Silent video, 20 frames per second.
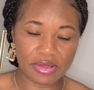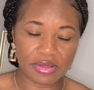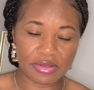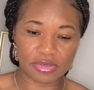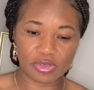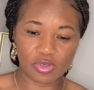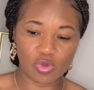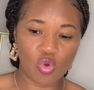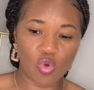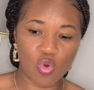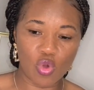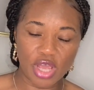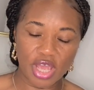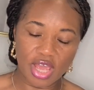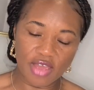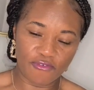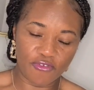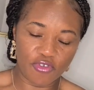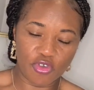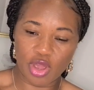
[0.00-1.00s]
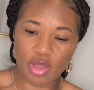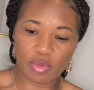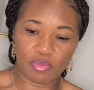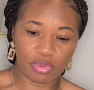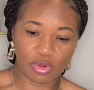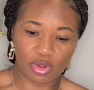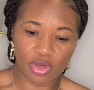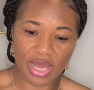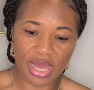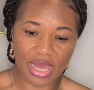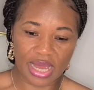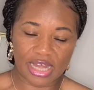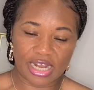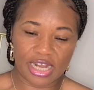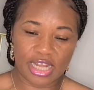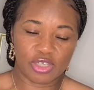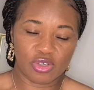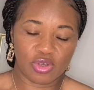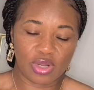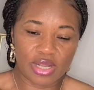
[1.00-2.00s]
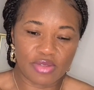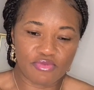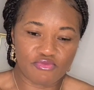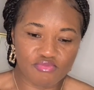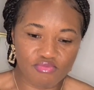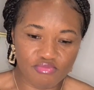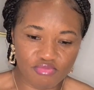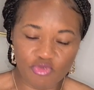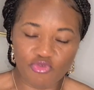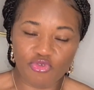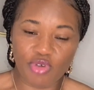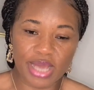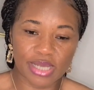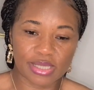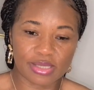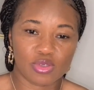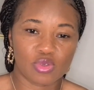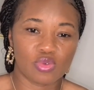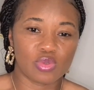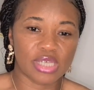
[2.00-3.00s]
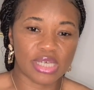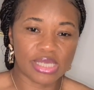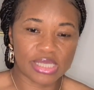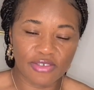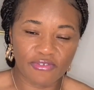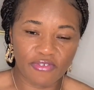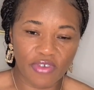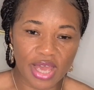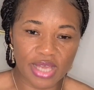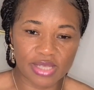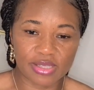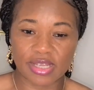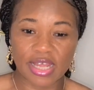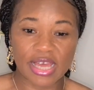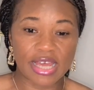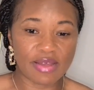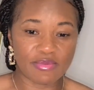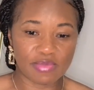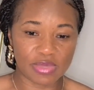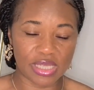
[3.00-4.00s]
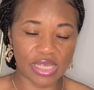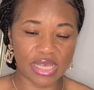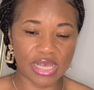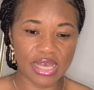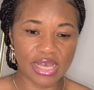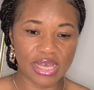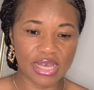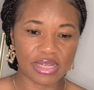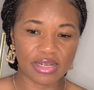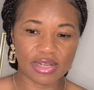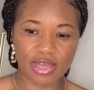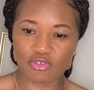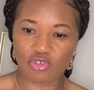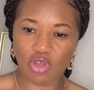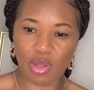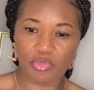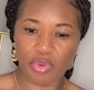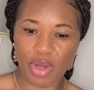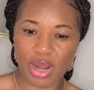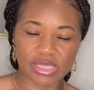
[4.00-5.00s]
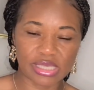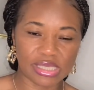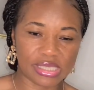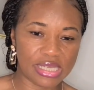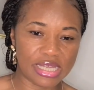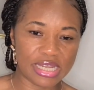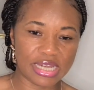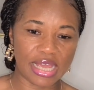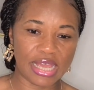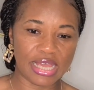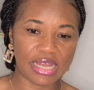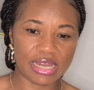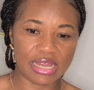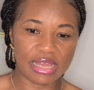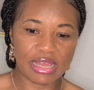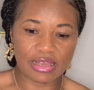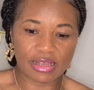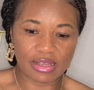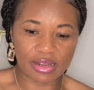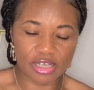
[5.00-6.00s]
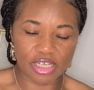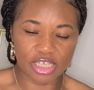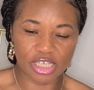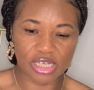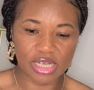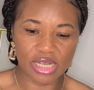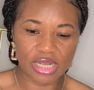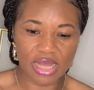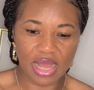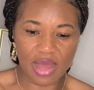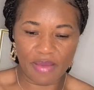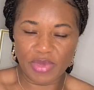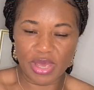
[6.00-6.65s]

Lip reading: So if your employer can actually write to testify to the NMC that you are practicing in English, I